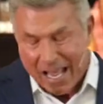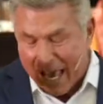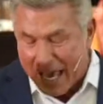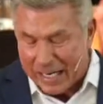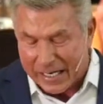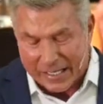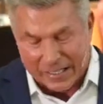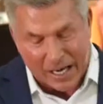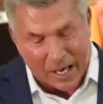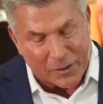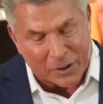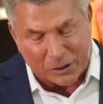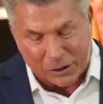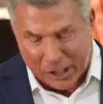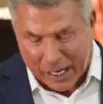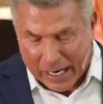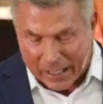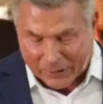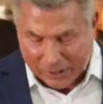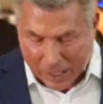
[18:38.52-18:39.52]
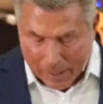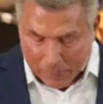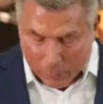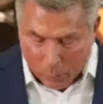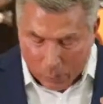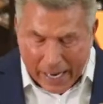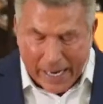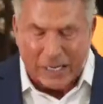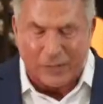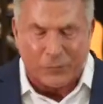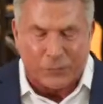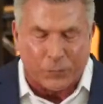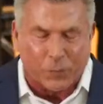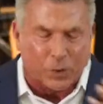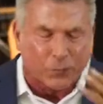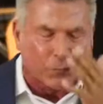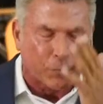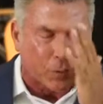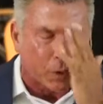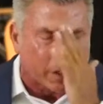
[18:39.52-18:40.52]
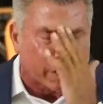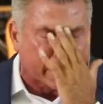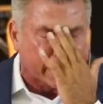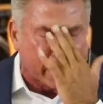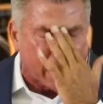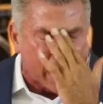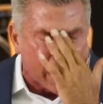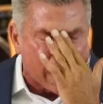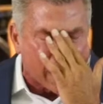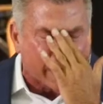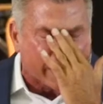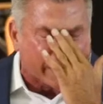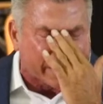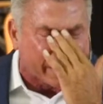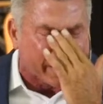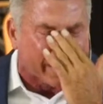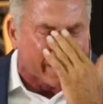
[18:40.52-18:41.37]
and another chance. I'm grateful for a God